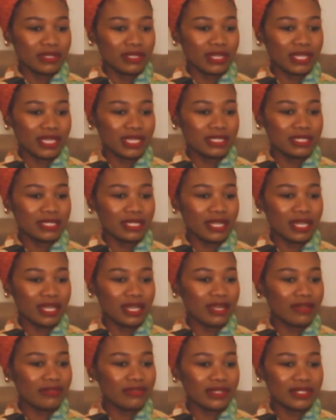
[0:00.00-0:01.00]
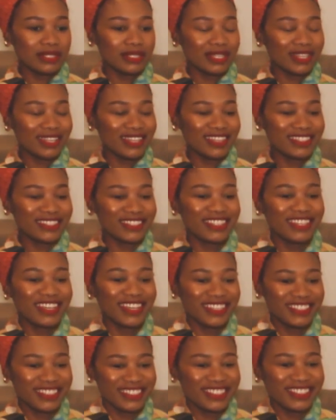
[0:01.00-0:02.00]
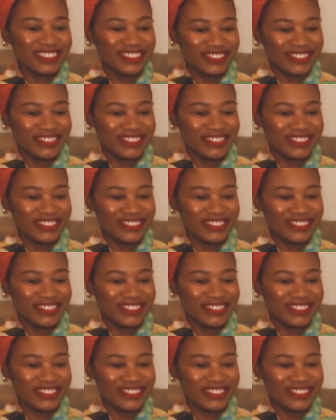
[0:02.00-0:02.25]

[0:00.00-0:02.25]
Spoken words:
Yeah, Italy. I love Italy. I still